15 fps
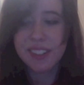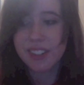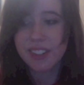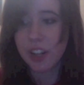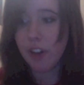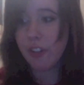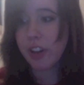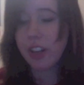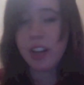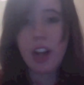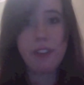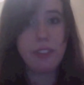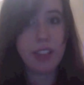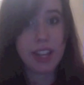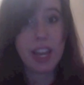Now if I could
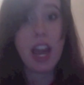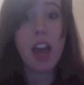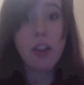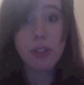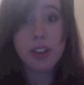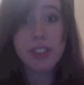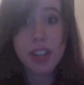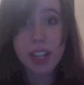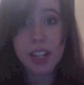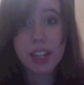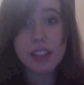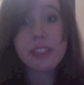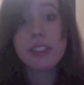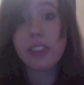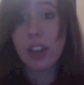have like everything in it,
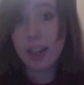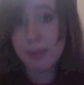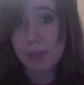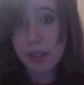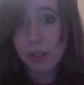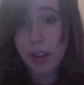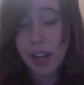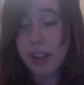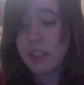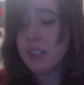that'd be great.